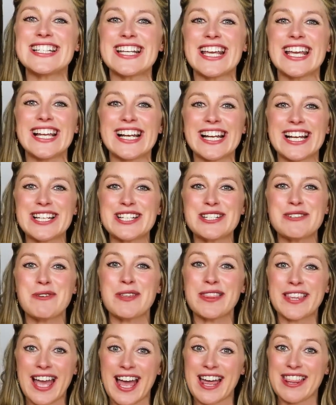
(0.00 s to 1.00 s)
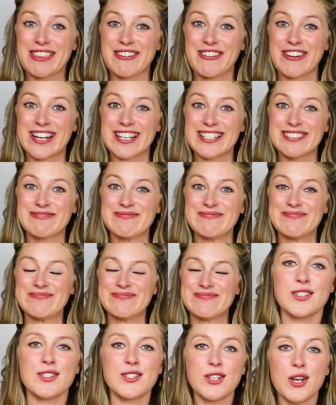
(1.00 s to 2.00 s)
to English with Katharine.
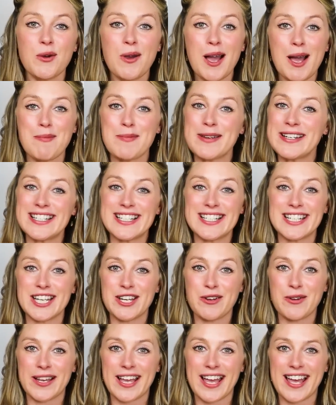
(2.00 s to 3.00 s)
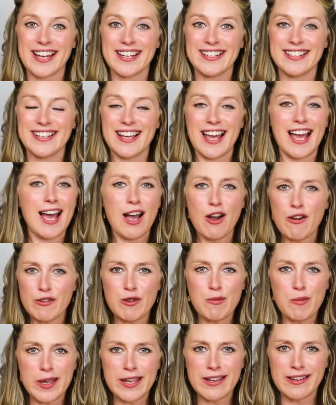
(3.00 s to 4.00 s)
So happy to see you again. How have
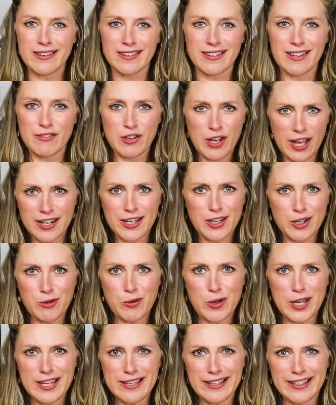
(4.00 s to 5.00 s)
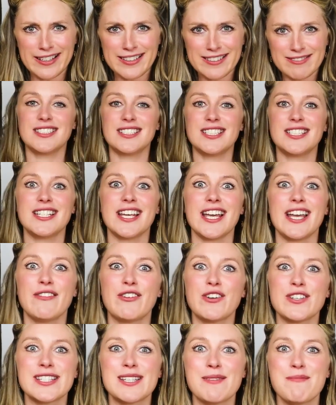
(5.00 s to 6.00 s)
you been? Have you had a good week? Today I've
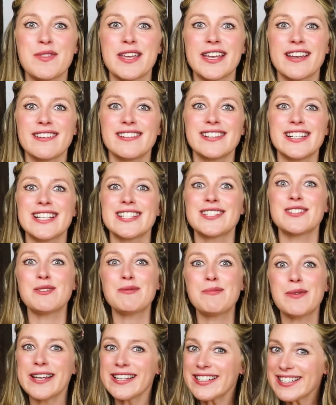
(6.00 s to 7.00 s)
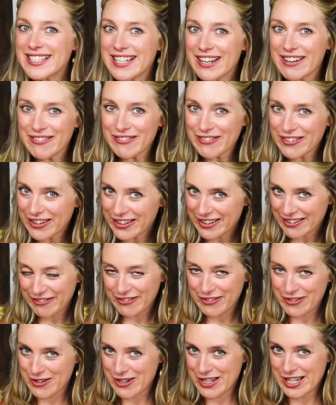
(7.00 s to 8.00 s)
got something a little bit different
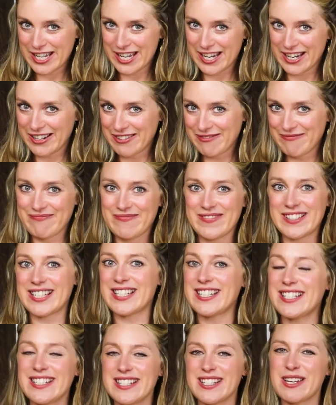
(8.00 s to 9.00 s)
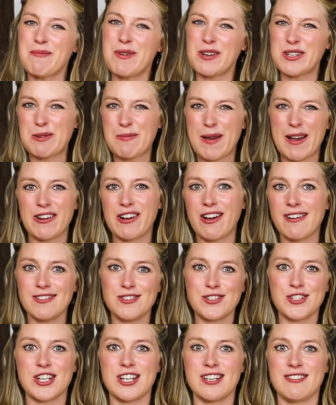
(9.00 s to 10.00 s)
for you. This isn't so much about
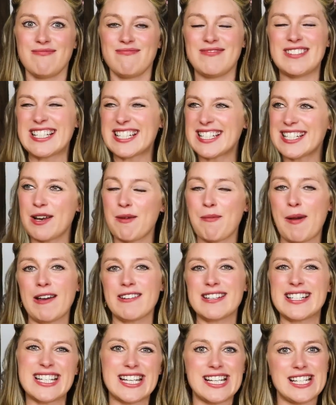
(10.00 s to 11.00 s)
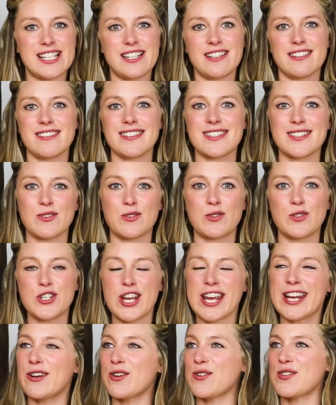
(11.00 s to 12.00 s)
culture. This isn't about seasons or
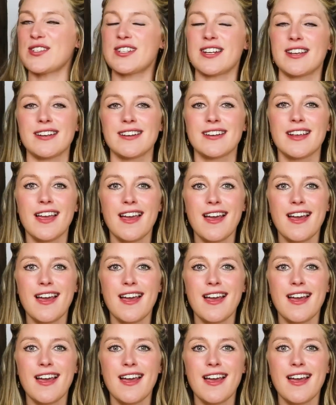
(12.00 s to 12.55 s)
Jane Austen.